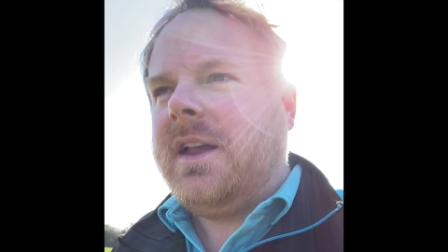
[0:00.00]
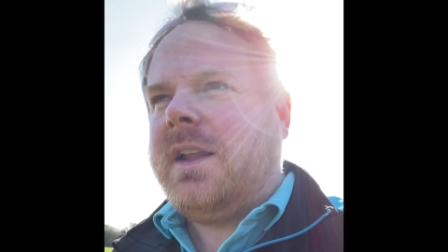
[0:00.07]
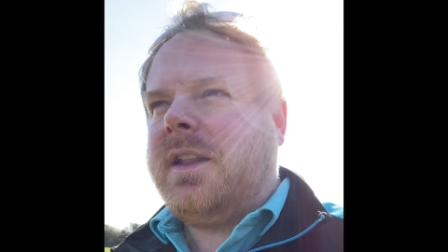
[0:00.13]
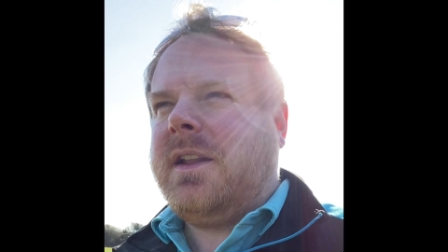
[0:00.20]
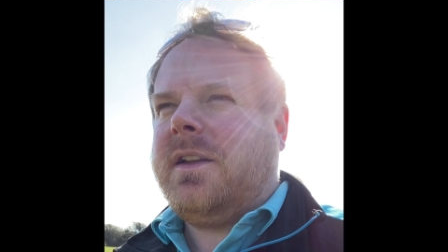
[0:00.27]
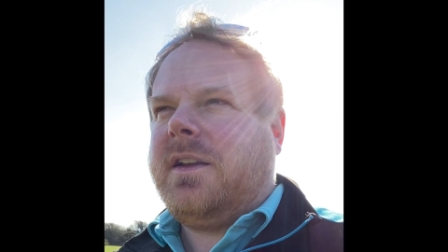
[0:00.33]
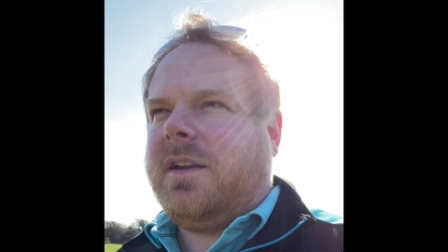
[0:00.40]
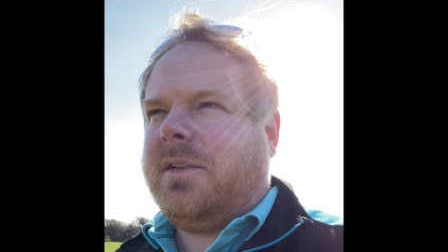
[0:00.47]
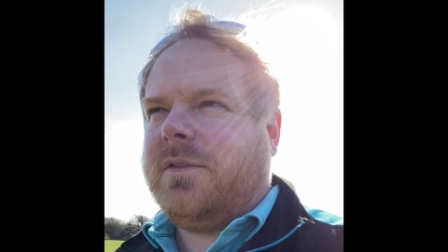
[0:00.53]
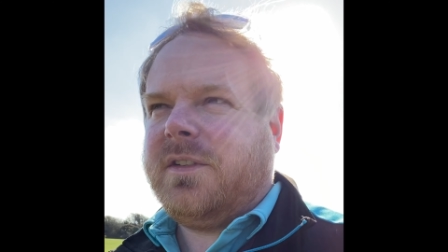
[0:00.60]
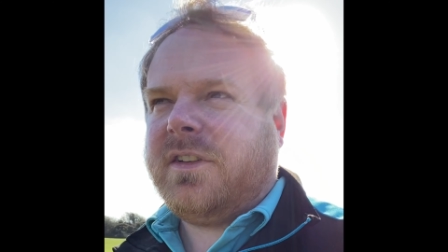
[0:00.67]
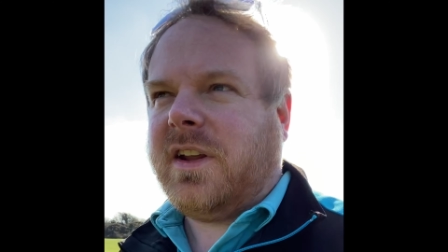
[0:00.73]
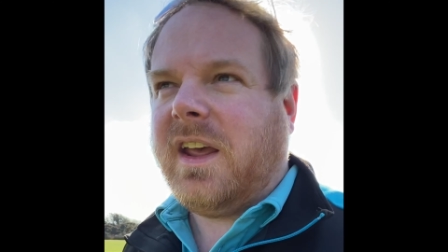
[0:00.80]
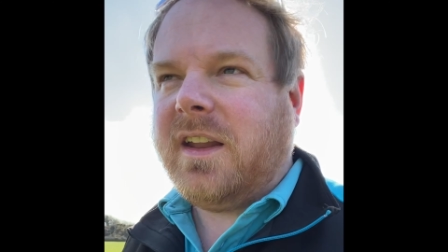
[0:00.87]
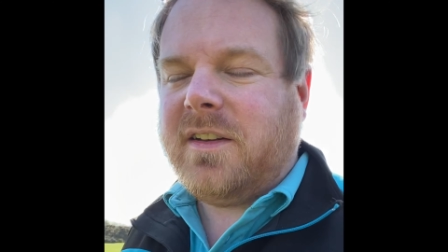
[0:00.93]
They don't
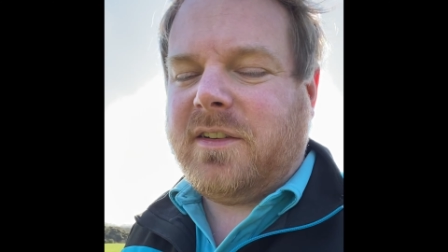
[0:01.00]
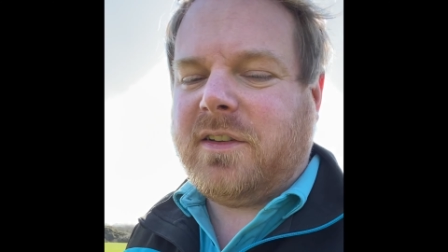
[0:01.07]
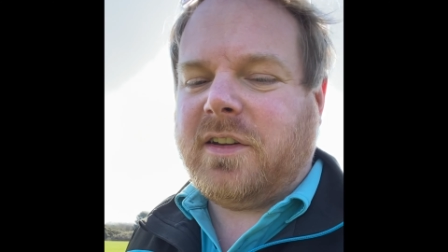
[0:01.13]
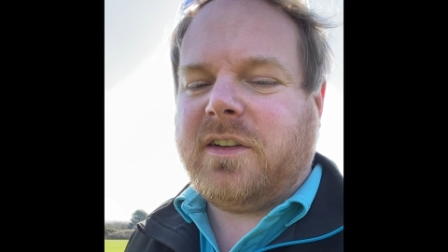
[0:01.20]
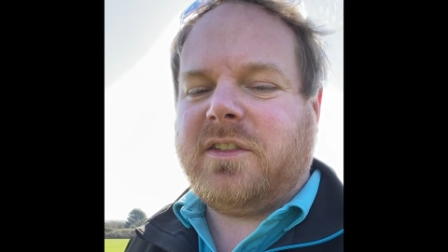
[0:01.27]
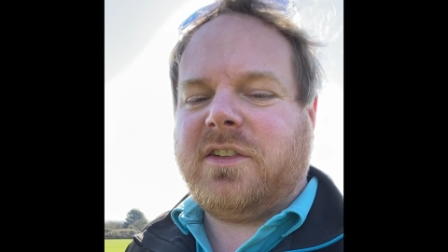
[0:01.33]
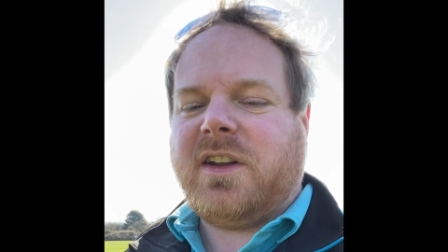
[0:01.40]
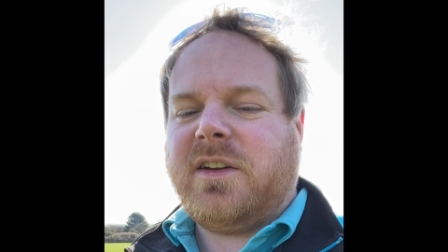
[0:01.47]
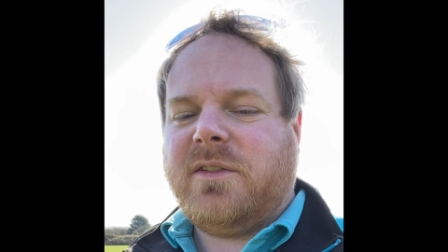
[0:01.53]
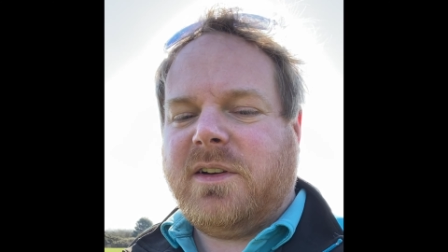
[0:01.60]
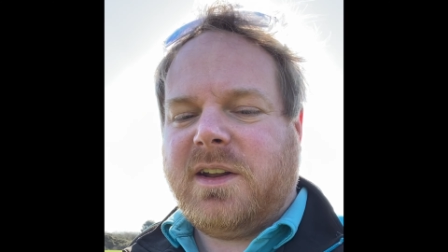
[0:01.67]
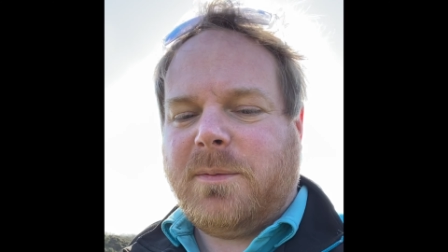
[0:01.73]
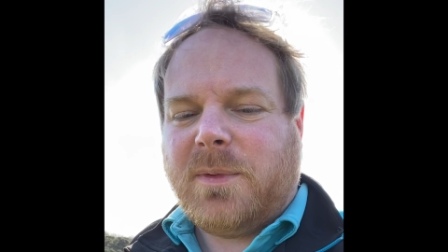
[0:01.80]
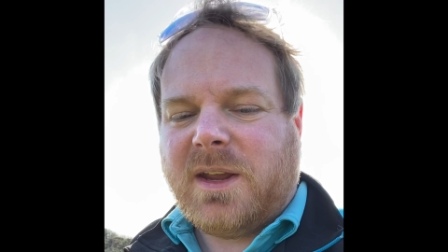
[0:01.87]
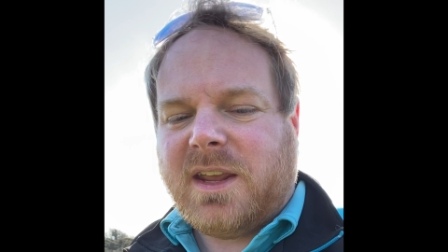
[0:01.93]
tend to
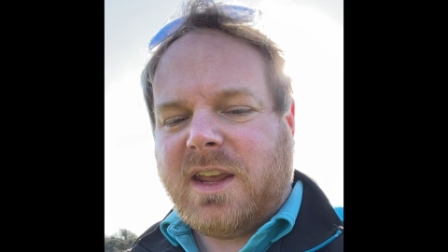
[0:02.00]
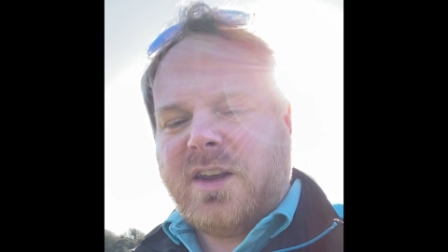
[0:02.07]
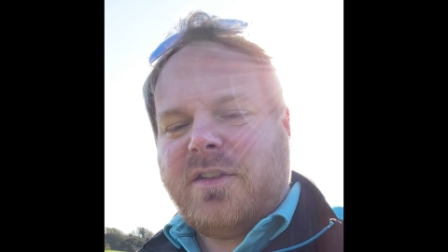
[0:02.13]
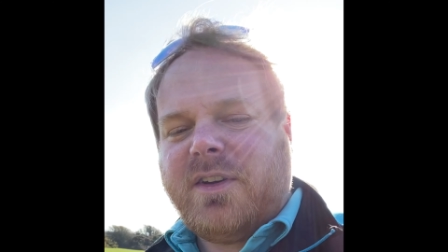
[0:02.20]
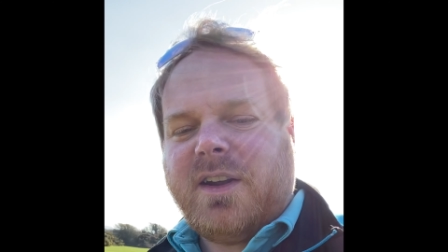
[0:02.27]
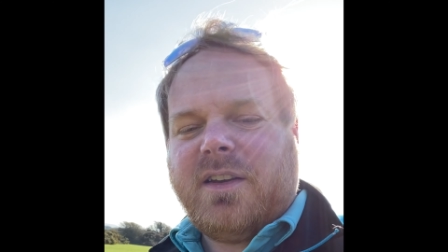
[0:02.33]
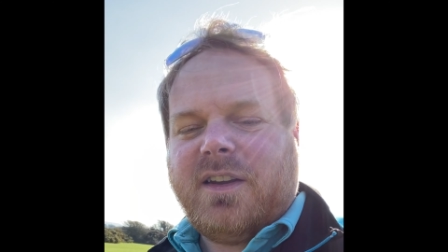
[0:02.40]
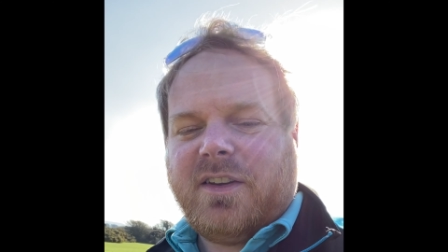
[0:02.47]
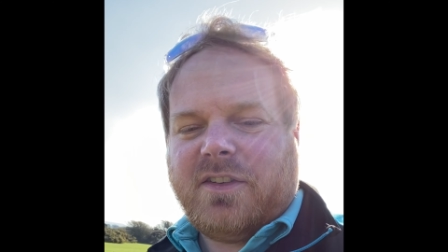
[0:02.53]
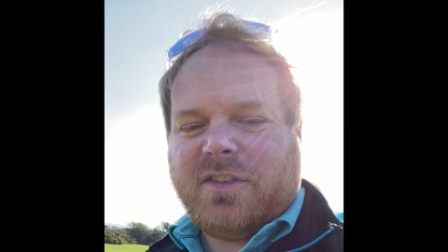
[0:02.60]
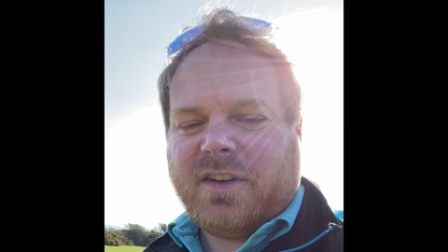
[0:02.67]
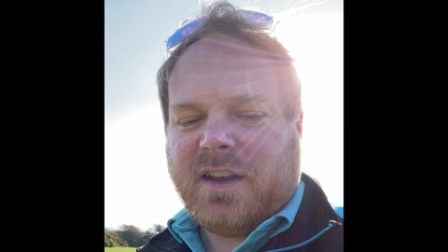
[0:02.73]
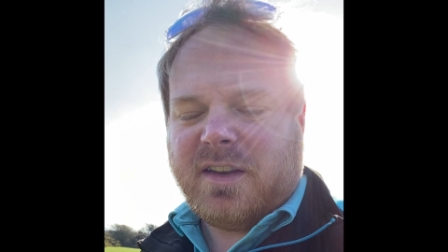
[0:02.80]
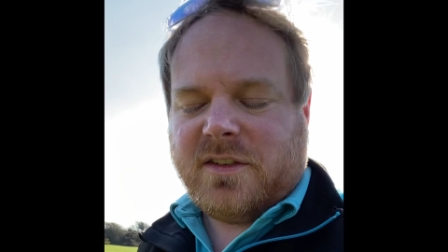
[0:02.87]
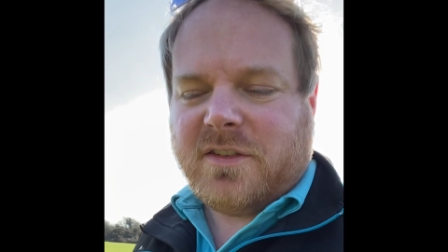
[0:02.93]
generally make it around
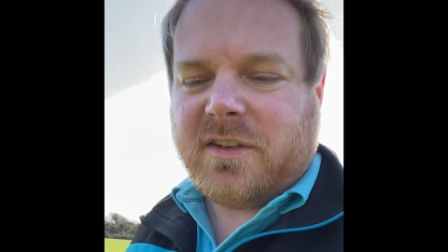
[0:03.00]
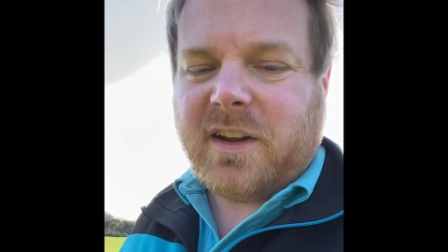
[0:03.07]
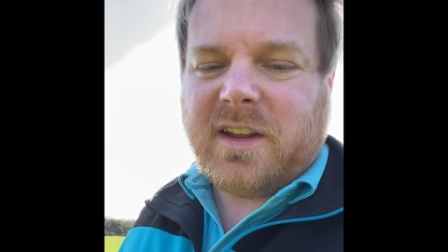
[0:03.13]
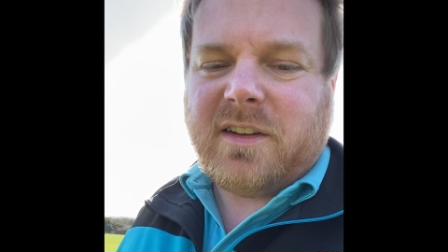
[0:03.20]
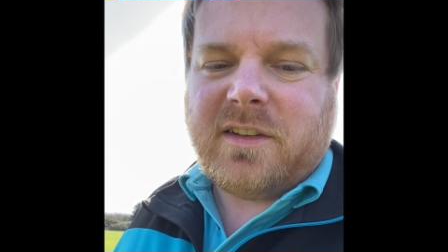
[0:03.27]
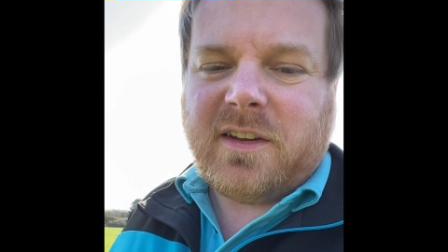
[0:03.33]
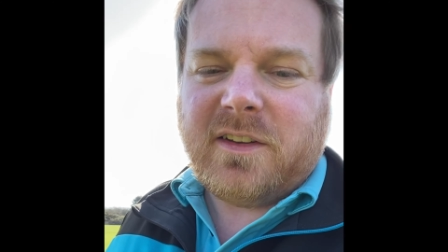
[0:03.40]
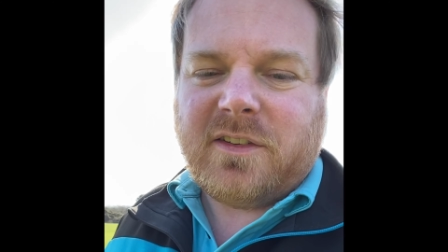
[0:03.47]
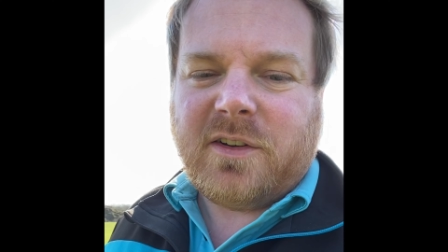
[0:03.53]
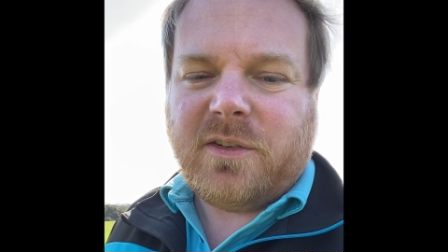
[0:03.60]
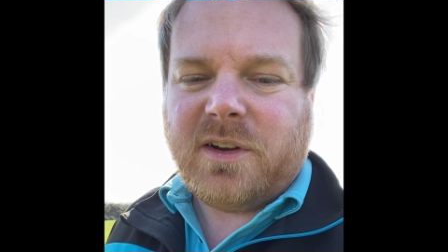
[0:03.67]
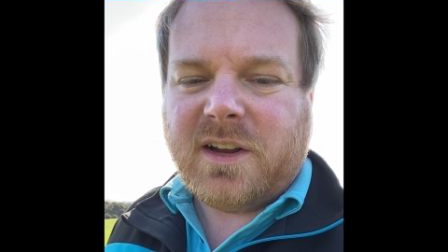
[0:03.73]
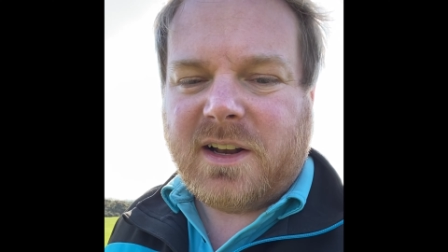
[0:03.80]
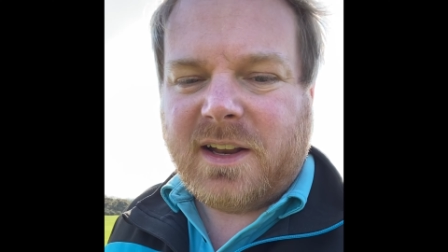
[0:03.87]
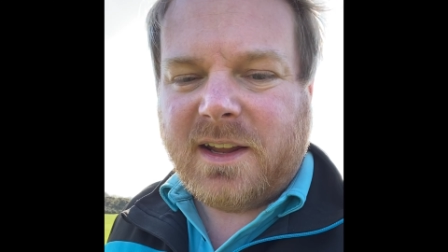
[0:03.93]
exchange dates
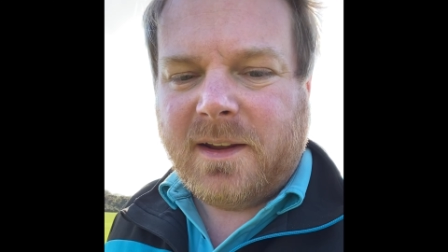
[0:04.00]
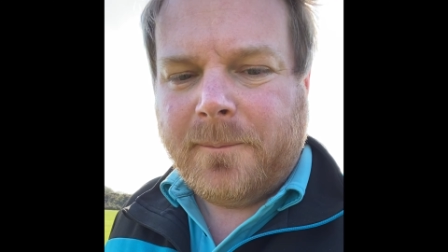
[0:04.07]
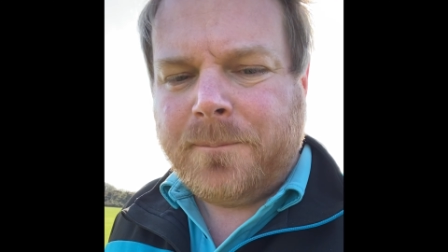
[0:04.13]
historically,